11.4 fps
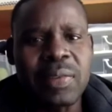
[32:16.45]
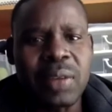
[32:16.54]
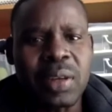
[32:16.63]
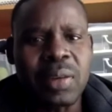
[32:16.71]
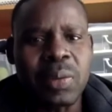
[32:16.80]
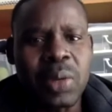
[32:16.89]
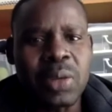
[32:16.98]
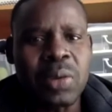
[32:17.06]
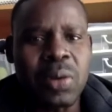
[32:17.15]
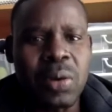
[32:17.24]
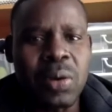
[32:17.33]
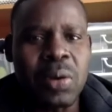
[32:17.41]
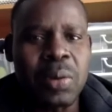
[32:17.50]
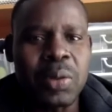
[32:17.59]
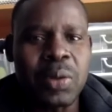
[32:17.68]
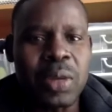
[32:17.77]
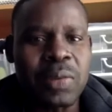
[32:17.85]
And when you go home,
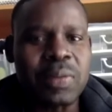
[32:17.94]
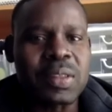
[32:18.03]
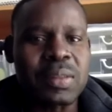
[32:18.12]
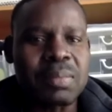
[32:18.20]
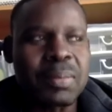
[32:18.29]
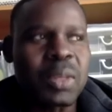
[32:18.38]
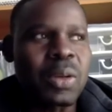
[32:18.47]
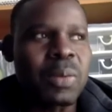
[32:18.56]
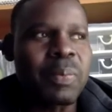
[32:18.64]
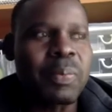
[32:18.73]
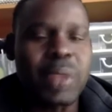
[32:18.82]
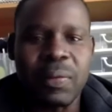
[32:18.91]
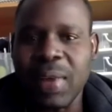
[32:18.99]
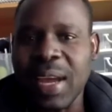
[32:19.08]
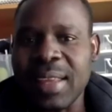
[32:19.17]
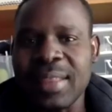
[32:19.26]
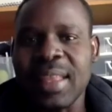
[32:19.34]
you kind of, you know,
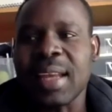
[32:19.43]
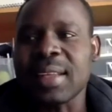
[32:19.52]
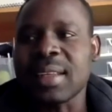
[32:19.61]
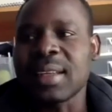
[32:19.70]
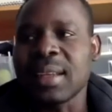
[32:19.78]
find that